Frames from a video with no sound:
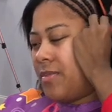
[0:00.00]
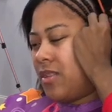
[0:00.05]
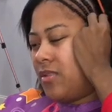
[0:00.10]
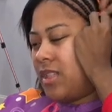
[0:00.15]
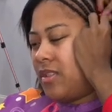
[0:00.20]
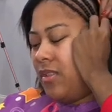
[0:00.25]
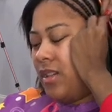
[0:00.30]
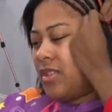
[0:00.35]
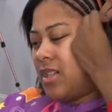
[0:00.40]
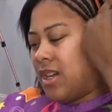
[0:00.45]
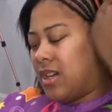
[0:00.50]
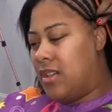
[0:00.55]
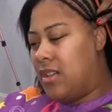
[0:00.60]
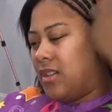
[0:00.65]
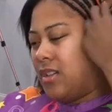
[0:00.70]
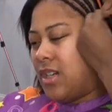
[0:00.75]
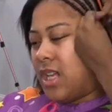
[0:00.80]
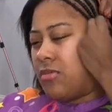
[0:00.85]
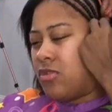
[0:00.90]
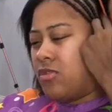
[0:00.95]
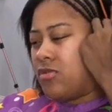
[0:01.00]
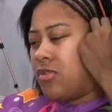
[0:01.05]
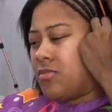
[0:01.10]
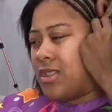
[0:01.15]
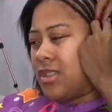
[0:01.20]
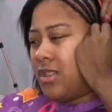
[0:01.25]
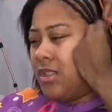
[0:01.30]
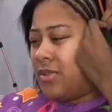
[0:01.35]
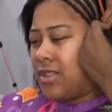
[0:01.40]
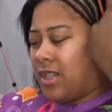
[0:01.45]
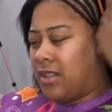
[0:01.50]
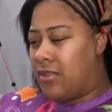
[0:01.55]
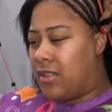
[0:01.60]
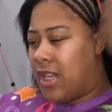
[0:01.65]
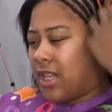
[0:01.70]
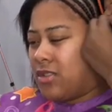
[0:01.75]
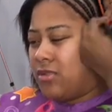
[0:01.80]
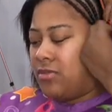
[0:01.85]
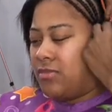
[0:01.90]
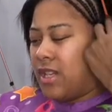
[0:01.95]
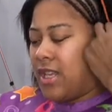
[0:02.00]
Again, I'm connecting the braid.